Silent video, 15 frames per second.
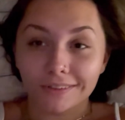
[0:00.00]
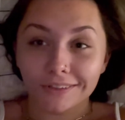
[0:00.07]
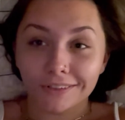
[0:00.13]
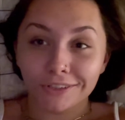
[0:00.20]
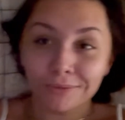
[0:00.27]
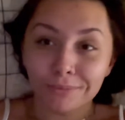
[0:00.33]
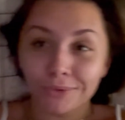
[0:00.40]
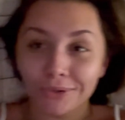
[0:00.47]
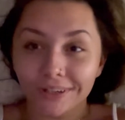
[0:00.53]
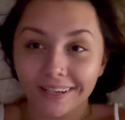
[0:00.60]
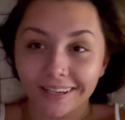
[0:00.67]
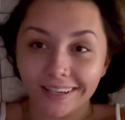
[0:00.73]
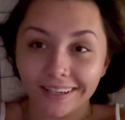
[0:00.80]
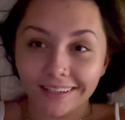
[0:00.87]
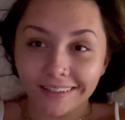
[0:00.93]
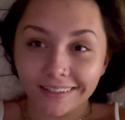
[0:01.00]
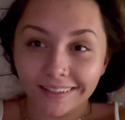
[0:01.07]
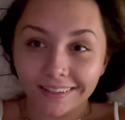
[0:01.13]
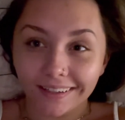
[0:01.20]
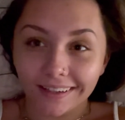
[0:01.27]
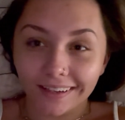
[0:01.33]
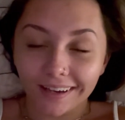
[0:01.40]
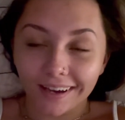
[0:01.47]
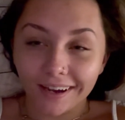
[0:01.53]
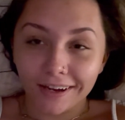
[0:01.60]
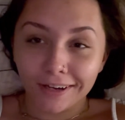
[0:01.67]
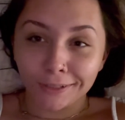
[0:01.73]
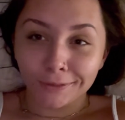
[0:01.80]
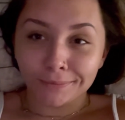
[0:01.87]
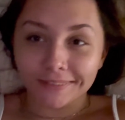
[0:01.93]
Good morning.
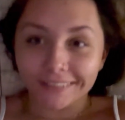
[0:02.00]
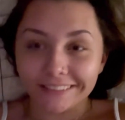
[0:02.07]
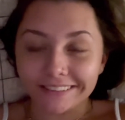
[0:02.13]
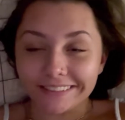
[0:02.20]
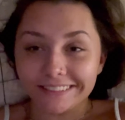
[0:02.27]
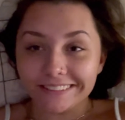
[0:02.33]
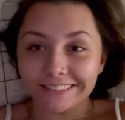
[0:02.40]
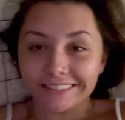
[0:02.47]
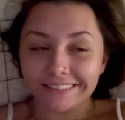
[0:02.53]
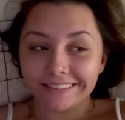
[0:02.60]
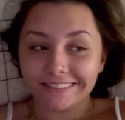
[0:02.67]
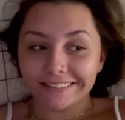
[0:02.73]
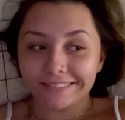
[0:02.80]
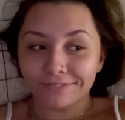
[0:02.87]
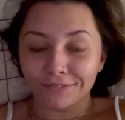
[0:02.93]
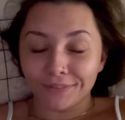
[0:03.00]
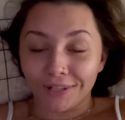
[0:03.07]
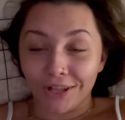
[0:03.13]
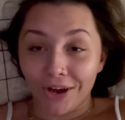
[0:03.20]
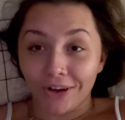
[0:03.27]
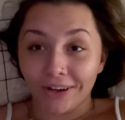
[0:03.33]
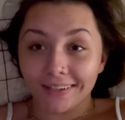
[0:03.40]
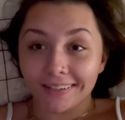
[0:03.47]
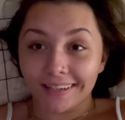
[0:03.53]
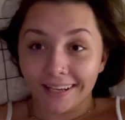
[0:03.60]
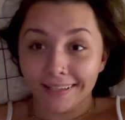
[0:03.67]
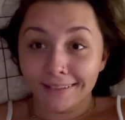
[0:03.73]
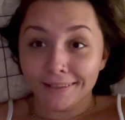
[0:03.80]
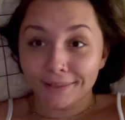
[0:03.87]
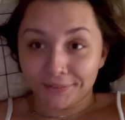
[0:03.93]
Um, this is vlog
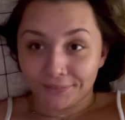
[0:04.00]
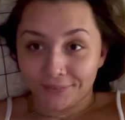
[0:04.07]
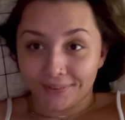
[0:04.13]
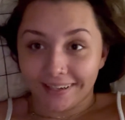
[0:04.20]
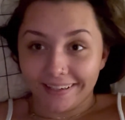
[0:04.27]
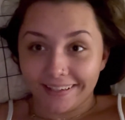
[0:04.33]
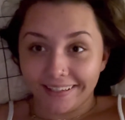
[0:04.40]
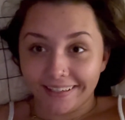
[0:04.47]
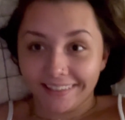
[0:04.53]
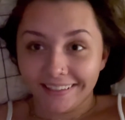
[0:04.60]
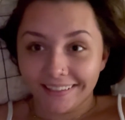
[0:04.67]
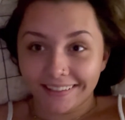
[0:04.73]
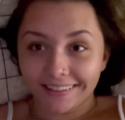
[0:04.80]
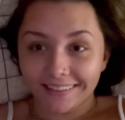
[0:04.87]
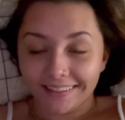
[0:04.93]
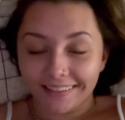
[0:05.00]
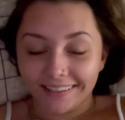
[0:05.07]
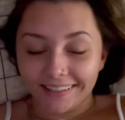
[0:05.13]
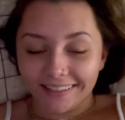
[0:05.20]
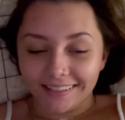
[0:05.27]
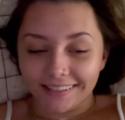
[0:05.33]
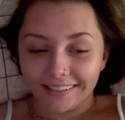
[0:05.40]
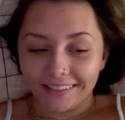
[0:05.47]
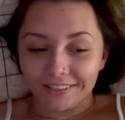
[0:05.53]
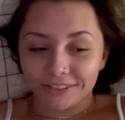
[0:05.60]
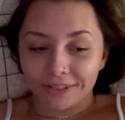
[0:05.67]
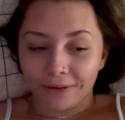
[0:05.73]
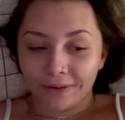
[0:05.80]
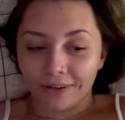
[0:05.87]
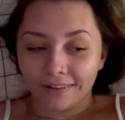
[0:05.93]
day three. It is
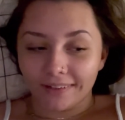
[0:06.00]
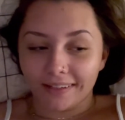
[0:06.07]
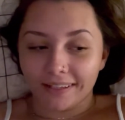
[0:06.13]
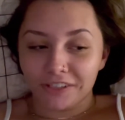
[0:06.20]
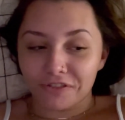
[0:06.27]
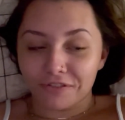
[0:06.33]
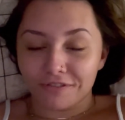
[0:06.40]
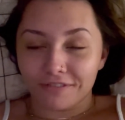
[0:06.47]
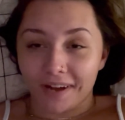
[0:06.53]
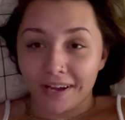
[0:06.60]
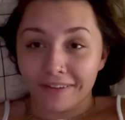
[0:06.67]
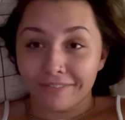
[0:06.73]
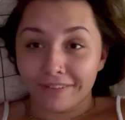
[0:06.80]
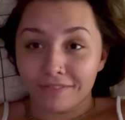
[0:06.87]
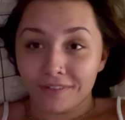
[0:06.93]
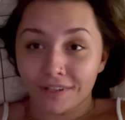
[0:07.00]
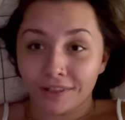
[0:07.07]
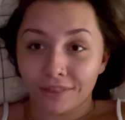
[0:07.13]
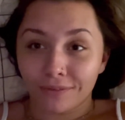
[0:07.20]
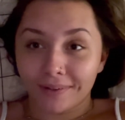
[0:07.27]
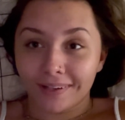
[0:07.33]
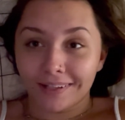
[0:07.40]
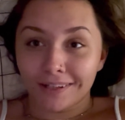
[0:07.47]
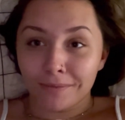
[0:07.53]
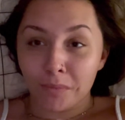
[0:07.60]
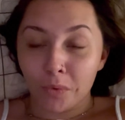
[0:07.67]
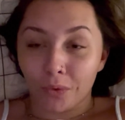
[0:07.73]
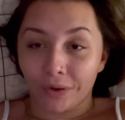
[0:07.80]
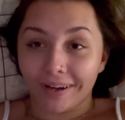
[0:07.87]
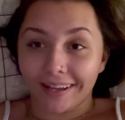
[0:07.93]
currently 5.53 in the
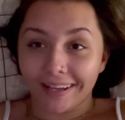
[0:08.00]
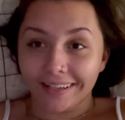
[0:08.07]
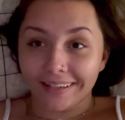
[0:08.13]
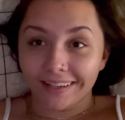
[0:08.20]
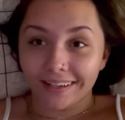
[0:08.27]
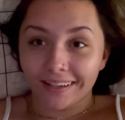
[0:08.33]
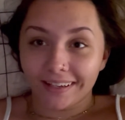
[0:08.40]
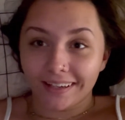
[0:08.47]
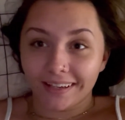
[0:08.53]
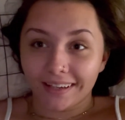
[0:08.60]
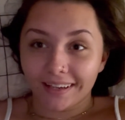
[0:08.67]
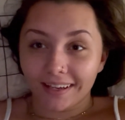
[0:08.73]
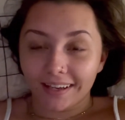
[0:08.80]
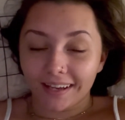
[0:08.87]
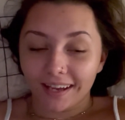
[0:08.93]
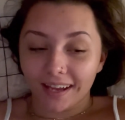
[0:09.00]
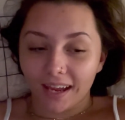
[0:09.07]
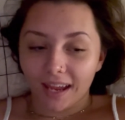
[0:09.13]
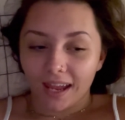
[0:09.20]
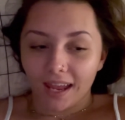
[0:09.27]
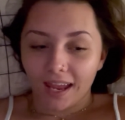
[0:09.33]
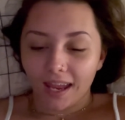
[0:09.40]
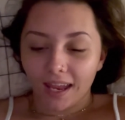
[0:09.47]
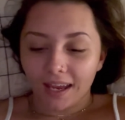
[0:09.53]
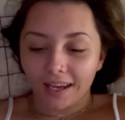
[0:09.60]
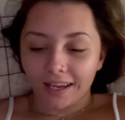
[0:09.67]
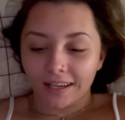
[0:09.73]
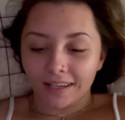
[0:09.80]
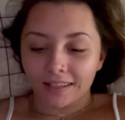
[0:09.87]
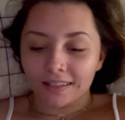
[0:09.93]
morning
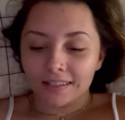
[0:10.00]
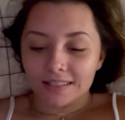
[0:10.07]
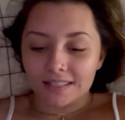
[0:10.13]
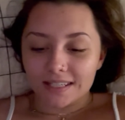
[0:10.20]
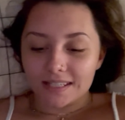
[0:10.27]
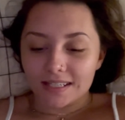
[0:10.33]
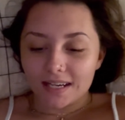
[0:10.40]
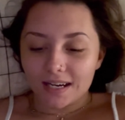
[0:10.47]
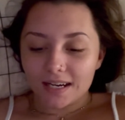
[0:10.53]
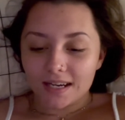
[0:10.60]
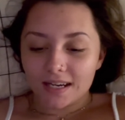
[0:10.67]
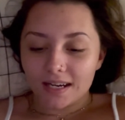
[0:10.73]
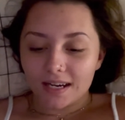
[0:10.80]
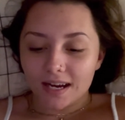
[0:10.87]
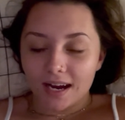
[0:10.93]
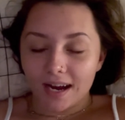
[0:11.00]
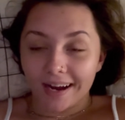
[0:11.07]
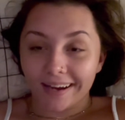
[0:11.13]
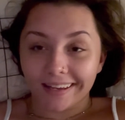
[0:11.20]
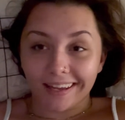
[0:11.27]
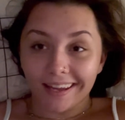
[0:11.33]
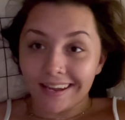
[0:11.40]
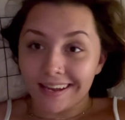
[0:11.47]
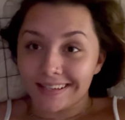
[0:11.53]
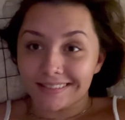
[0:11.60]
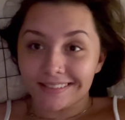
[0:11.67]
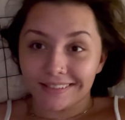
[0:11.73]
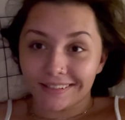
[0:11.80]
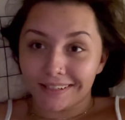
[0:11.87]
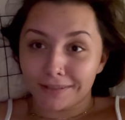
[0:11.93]
and I can't
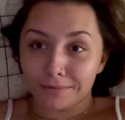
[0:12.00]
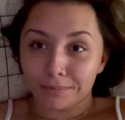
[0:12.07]
sleep.